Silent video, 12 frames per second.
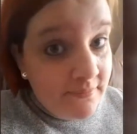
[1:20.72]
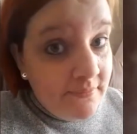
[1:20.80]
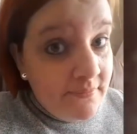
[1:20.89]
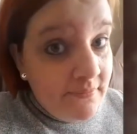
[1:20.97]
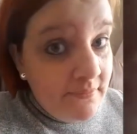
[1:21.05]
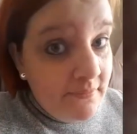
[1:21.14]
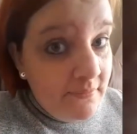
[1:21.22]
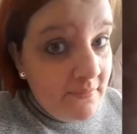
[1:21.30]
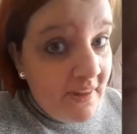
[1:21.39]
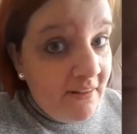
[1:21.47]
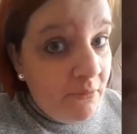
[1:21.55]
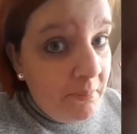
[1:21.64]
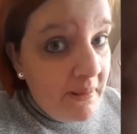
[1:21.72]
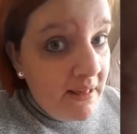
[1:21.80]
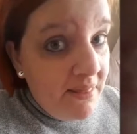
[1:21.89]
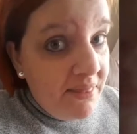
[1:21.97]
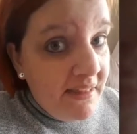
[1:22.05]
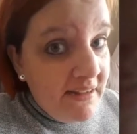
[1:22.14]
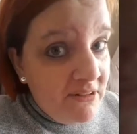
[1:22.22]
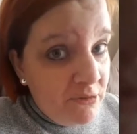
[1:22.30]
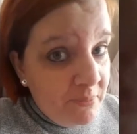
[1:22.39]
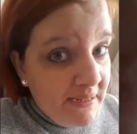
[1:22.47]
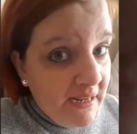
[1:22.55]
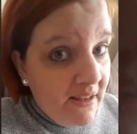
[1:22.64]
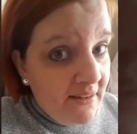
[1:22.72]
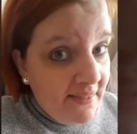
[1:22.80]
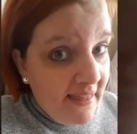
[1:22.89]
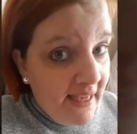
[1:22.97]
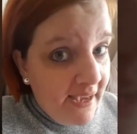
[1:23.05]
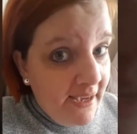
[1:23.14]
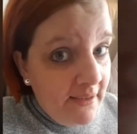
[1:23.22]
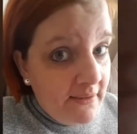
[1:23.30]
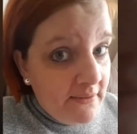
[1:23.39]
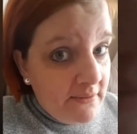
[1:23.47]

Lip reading: There's a big thing to be learnt there.